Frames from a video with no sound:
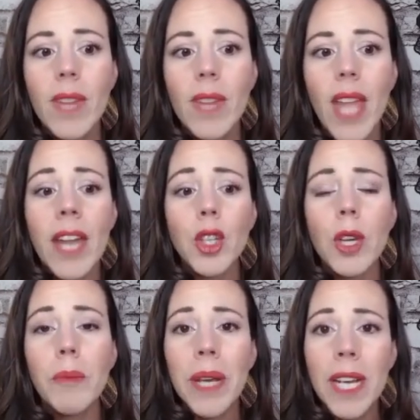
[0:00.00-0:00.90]
And you can
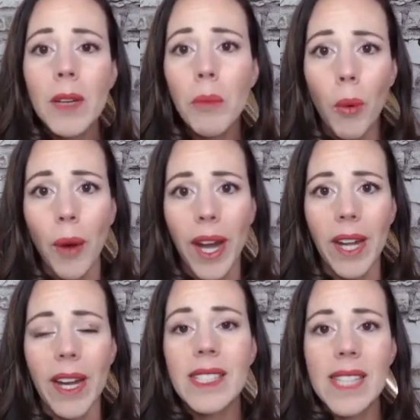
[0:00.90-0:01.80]
pinpoint
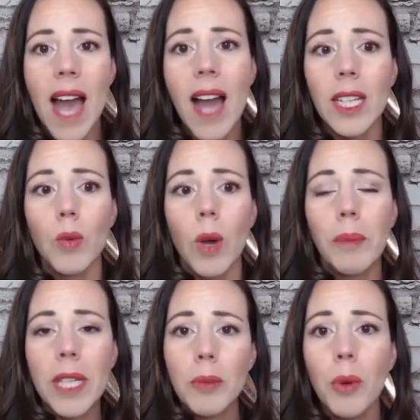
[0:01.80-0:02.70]
exactly what
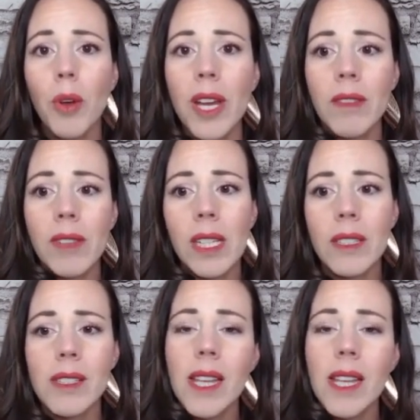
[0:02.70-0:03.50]
people in these